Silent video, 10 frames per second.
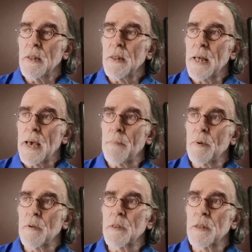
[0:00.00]
that
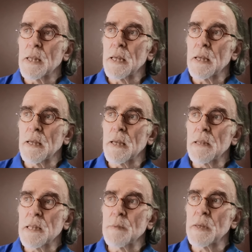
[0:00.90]
both the
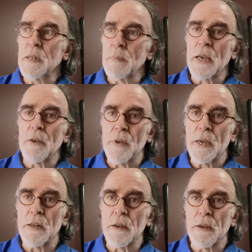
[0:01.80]
ECB and the Bank of
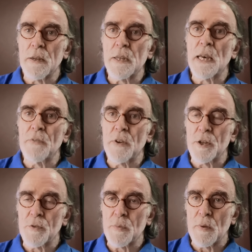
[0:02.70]
England can
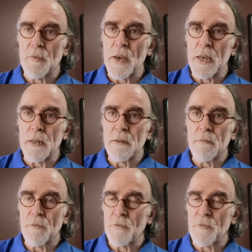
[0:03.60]
diverge from the Fed. the